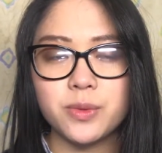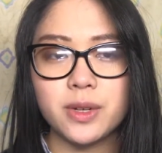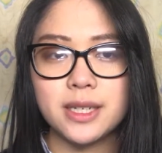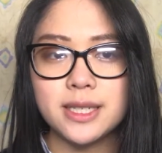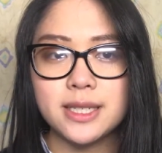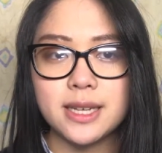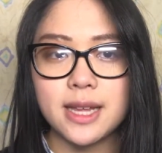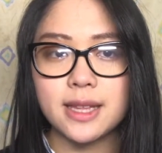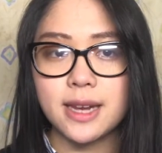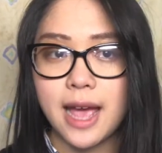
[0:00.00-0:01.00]
will
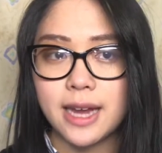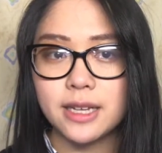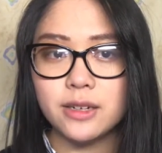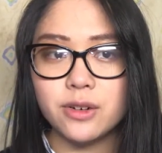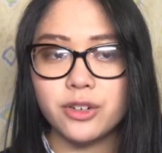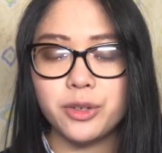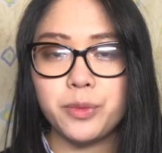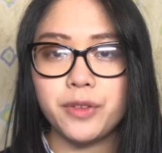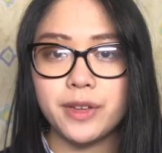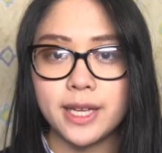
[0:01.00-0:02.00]
understand that adding or
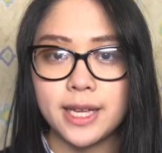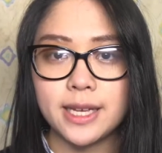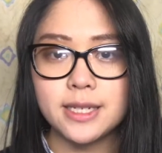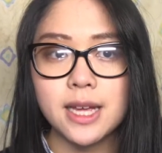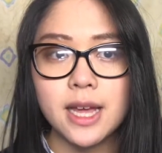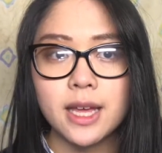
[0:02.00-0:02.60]
removing heat